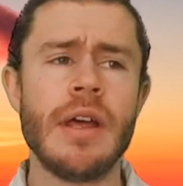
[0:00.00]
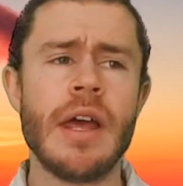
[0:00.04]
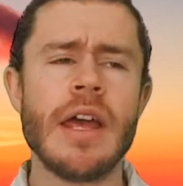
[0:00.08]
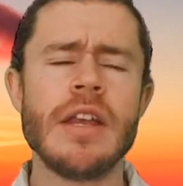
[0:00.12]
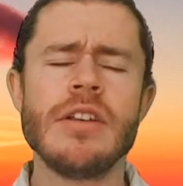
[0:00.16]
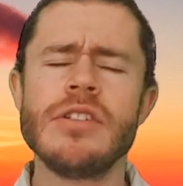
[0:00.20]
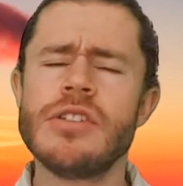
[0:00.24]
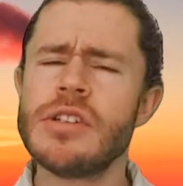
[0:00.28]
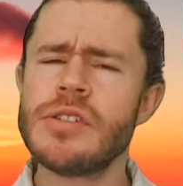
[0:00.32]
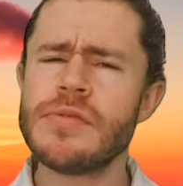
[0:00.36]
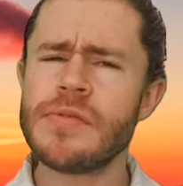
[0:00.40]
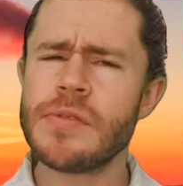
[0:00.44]

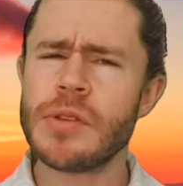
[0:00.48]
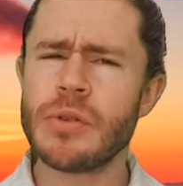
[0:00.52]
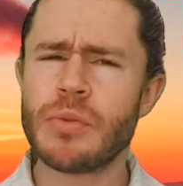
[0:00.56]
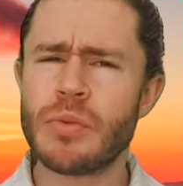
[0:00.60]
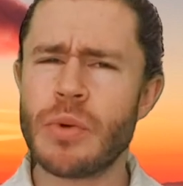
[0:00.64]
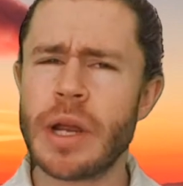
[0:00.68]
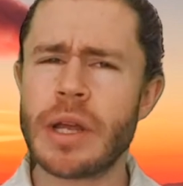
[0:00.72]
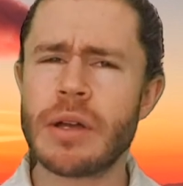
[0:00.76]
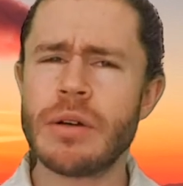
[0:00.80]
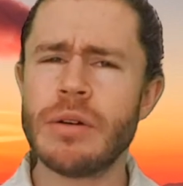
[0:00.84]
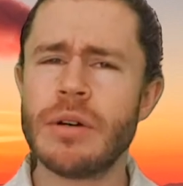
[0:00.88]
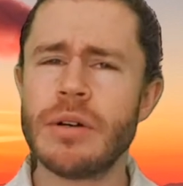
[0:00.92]
And just for the
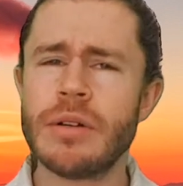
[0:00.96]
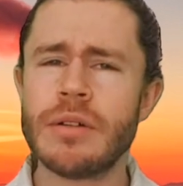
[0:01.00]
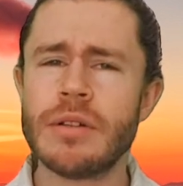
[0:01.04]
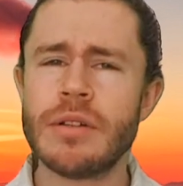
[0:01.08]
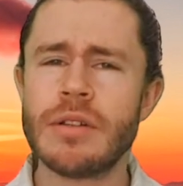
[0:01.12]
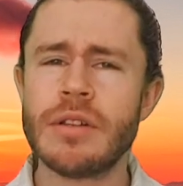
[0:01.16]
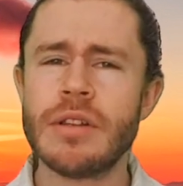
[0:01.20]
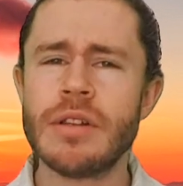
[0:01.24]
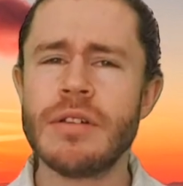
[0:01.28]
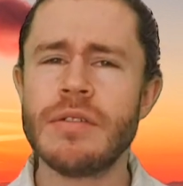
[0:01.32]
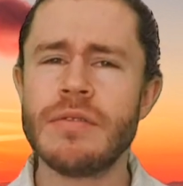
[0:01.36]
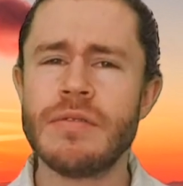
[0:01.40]

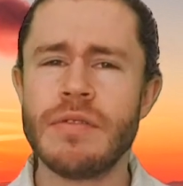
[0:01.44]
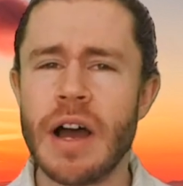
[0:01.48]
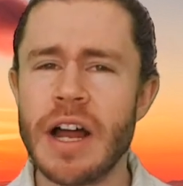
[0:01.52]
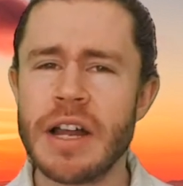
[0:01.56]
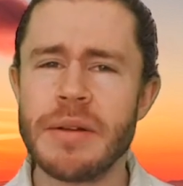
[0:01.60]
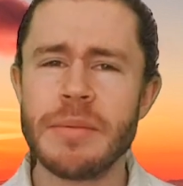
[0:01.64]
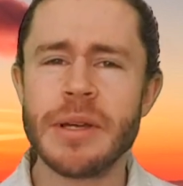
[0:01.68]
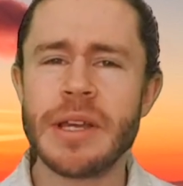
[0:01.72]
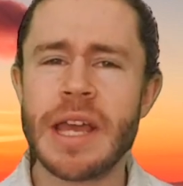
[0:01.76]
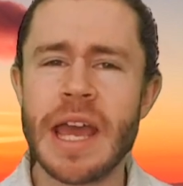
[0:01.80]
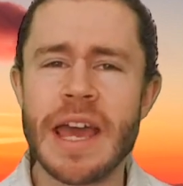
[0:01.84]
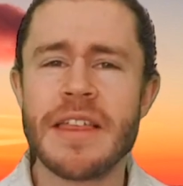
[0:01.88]
record, the
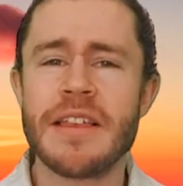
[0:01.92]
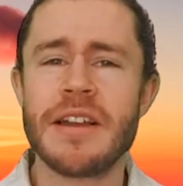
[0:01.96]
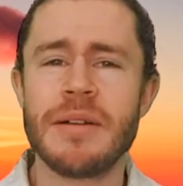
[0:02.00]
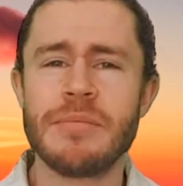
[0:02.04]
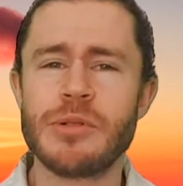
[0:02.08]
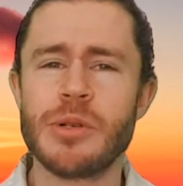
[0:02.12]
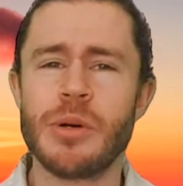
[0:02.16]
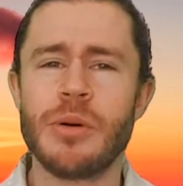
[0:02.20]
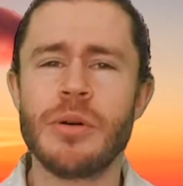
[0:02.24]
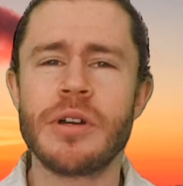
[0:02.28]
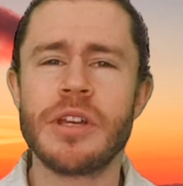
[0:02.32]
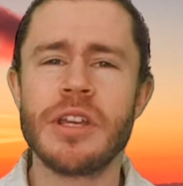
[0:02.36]
vitamin K that
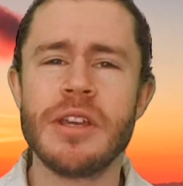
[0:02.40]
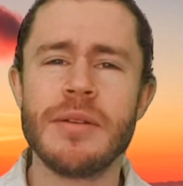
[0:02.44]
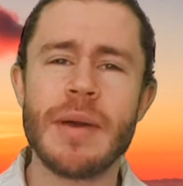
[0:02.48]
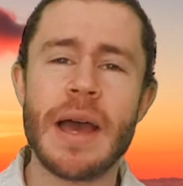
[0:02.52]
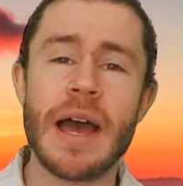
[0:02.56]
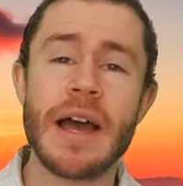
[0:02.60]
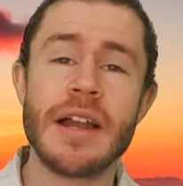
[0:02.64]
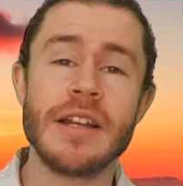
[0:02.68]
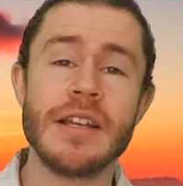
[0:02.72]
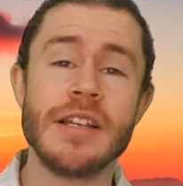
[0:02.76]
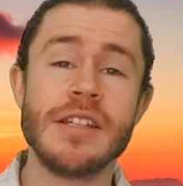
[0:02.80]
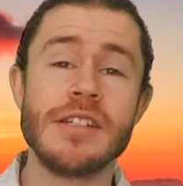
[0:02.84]
I'm talking
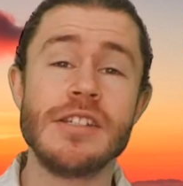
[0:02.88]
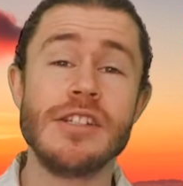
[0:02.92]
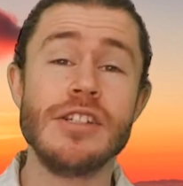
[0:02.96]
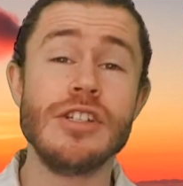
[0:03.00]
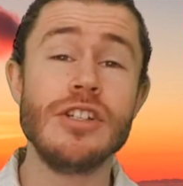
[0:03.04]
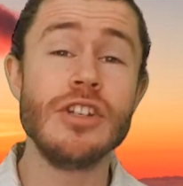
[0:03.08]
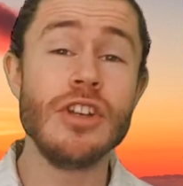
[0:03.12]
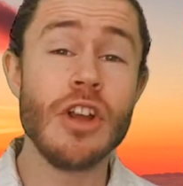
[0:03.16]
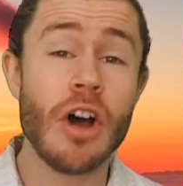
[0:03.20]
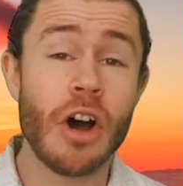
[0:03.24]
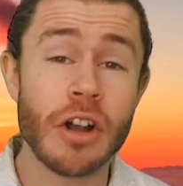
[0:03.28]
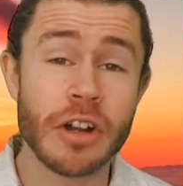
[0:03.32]
about is
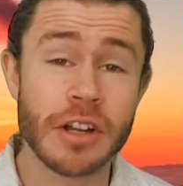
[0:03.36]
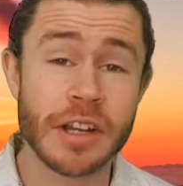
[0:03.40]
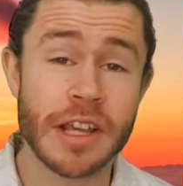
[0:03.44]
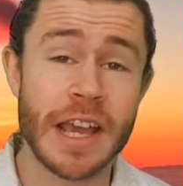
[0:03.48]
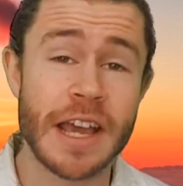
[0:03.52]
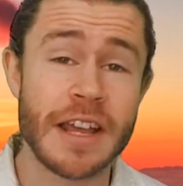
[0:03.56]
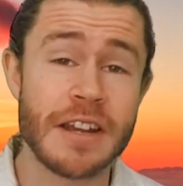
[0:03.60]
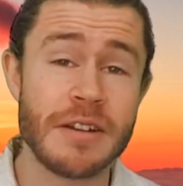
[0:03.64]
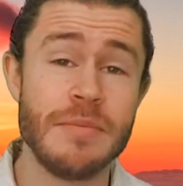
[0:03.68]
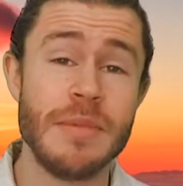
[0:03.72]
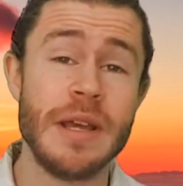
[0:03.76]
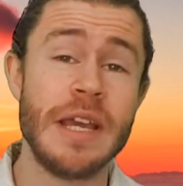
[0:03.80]
not
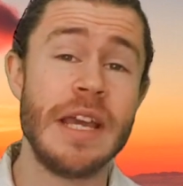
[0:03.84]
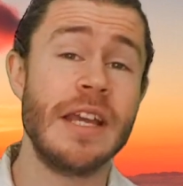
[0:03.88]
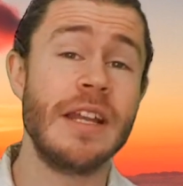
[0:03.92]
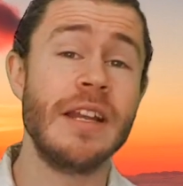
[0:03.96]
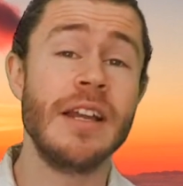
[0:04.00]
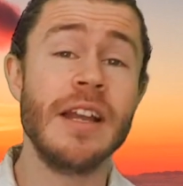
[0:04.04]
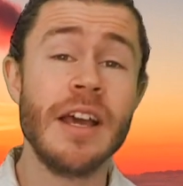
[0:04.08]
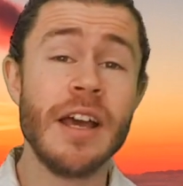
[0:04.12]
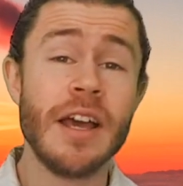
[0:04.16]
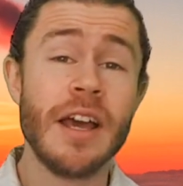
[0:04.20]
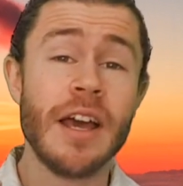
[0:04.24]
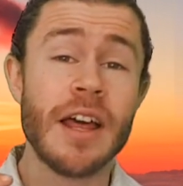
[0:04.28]

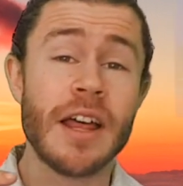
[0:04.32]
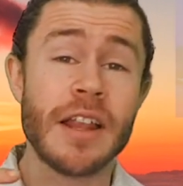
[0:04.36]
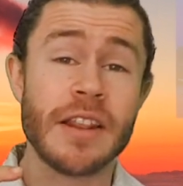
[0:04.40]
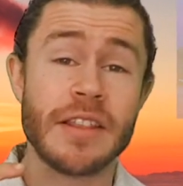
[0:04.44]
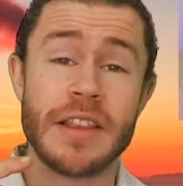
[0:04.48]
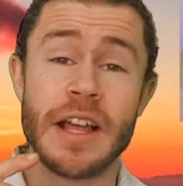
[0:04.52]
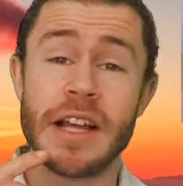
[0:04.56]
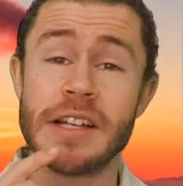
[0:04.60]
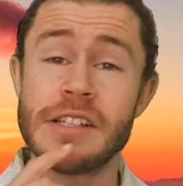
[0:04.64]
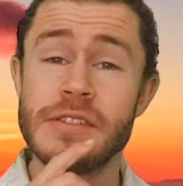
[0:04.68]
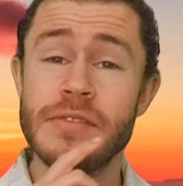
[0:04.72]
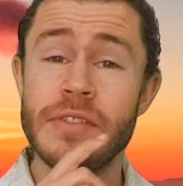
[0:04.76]

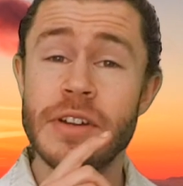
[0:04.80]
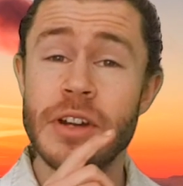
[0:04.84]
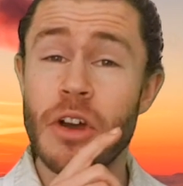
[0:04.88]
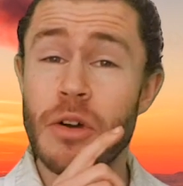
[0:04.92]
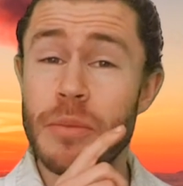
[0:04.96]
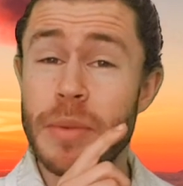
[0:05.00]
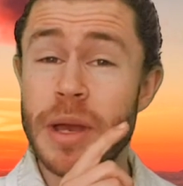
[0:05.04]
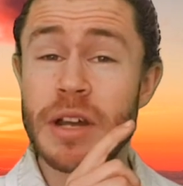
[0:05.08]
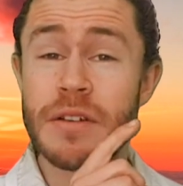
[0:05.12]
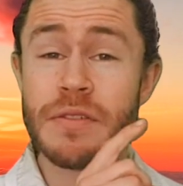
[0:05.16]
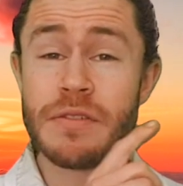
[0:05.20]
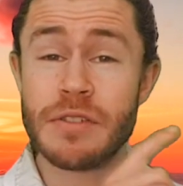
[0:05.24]
ketamine. That's a
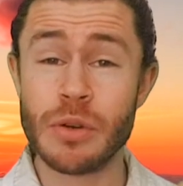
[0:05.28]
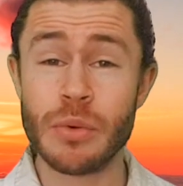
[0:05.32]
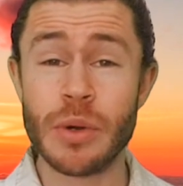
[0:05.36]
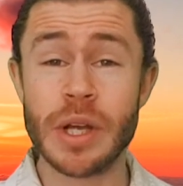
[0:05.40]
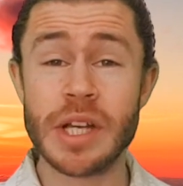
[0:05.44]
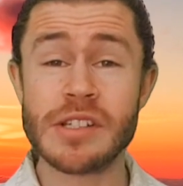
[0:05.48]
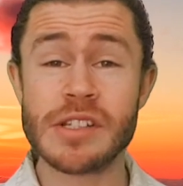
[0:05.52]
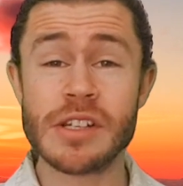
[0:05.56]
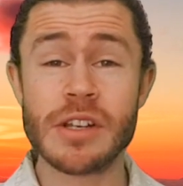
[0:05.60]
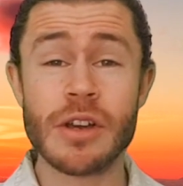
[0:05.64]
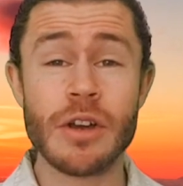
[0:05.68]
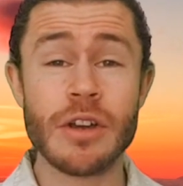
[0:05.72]
video I made a few
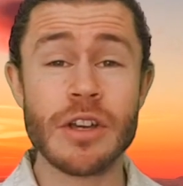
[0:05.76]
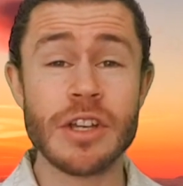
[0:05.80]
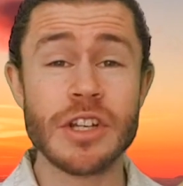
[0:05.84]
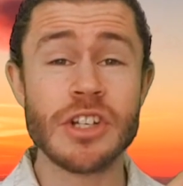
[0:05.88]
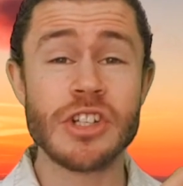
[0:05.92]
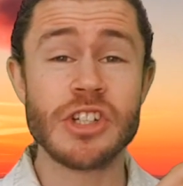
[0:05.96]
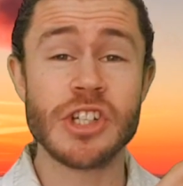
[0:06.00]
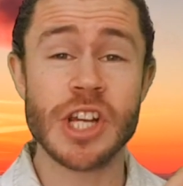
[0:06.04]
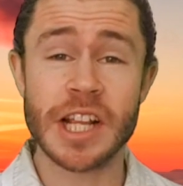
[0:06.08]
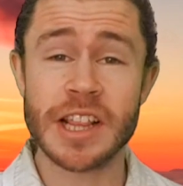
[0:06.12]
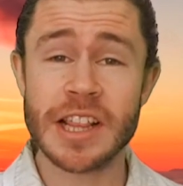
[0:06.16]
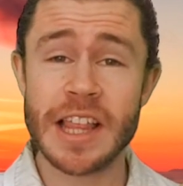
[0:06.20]
weeks ago, you
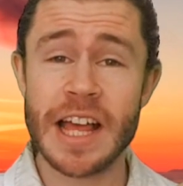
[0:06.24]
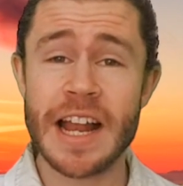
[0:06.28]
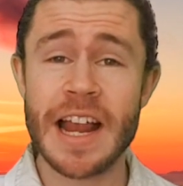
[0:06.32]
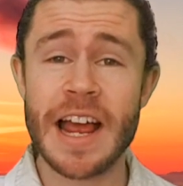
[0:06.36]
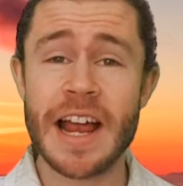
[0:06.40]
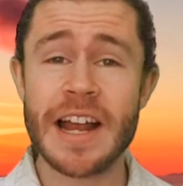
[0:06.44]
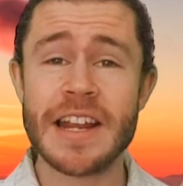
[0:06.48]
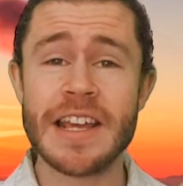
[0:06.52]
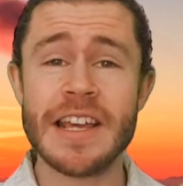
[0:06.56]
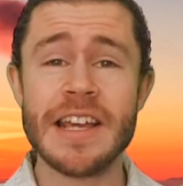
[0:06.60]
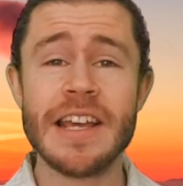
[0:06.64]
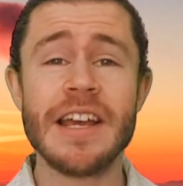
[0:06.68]
can check that
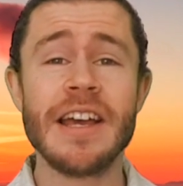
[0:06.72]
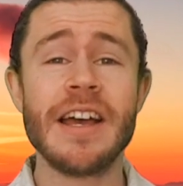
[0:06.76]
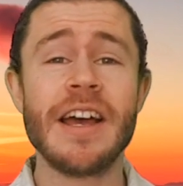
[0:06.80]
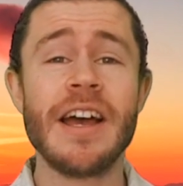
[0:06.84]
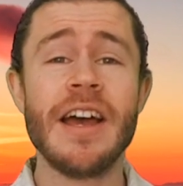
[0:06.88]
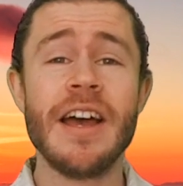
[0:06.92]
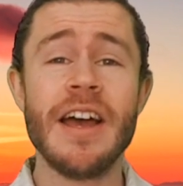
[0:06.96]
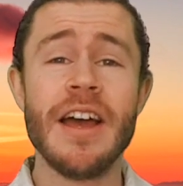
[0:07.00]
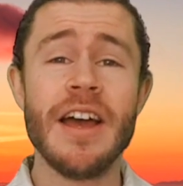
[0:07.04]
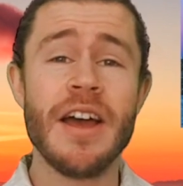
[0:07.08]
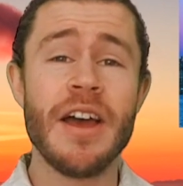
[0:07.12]
out here.